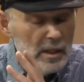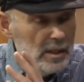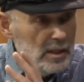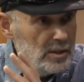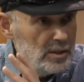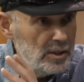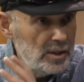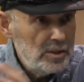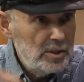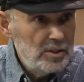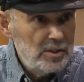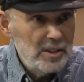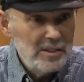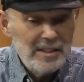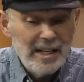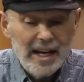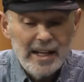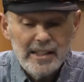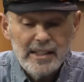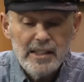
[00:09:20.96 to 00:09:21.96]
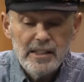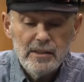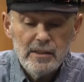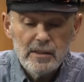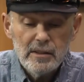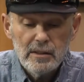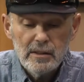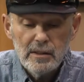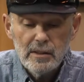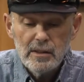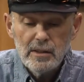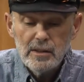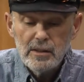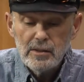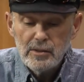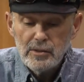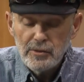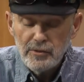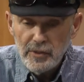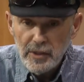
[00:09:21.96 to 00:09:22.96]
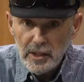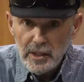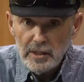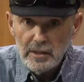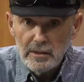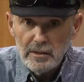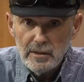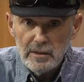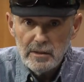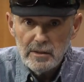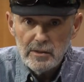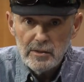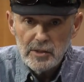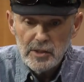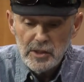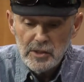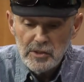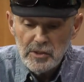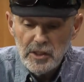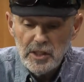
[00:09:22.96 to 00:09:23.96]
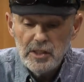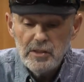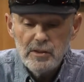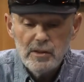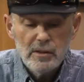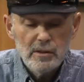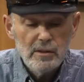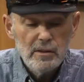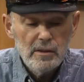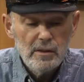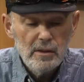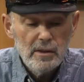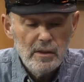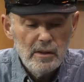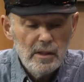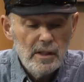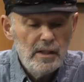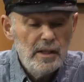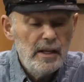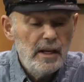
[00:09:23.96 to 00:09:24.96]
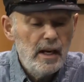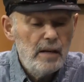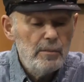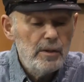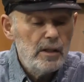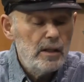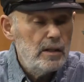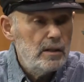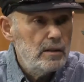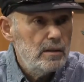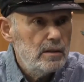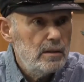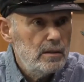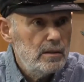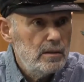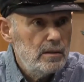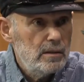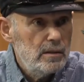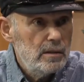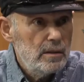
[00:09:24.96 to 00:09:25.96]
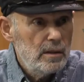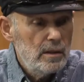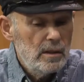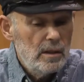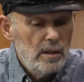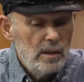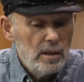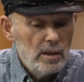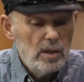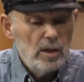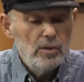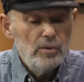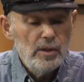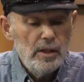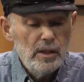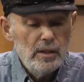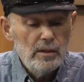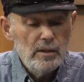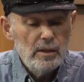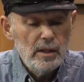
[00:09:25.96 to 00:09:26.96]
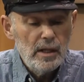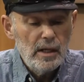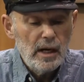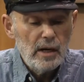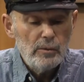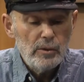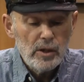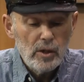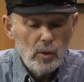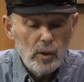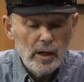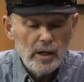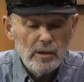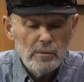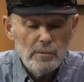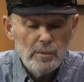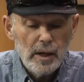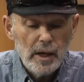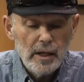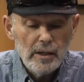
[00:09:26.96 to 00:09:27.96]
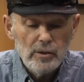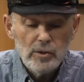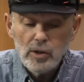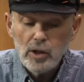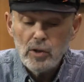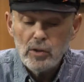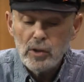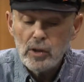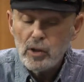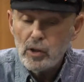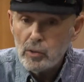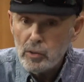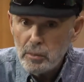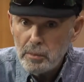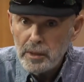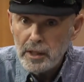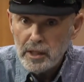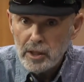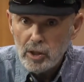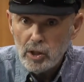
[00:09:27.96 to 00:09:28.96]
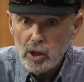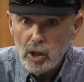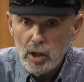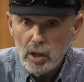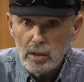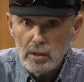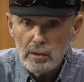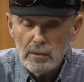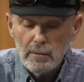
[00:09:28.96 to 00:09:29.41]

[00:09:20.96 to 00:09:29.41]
such as the tallit, tefillin, tzitzit, and the yarmulke, clothing that are required by Torah or rabbinic law.